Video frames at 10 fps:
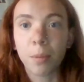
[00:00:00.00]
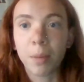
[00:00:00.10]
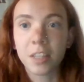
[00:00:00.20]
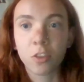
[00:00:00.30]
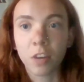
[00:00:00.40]
the
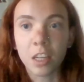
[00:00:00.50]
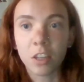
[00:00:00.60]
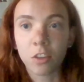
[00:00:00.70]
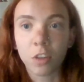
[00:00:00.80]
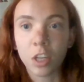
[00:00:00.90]

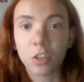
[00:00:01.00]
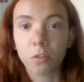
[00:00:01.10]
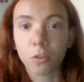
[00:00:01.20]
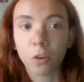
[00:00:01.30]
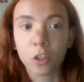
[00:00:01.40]
Mediterranean
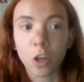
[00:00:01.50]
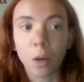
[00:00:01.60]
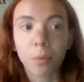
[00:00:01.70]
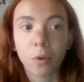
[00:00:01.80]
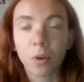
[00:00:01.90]
region, for
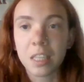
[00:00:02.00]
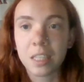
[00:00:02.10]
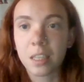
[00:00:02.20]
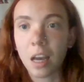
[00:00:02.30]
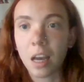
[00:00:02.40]
example, is
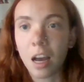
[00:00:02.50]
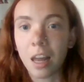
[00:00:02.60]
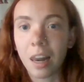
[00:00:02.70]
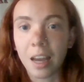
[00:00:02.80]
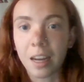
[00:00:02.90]

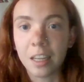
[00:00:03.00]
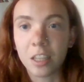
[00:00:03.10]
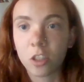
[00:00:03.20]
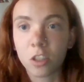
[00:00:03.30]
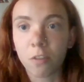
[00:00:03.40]
uh, likely
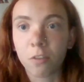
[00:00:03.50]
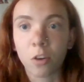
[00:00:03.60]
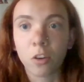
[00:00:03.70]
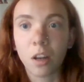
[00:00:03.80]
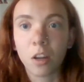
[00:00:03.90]
to
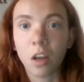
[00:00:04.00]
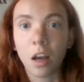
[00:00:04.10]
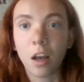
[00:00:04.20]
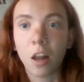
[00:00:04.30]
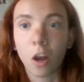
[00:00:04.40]
suffer
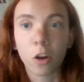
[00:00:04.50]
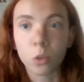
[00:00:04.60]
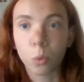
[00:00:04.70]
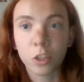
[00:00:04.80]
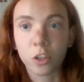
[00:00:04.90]
uh,
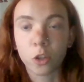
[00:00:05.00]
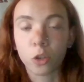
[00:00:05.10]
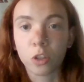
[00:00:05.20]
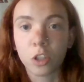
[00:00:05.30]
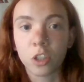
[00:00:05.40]
large water
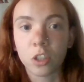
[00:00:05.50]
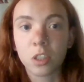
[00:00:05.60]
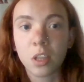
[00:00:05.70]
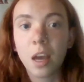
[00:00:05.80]
shortages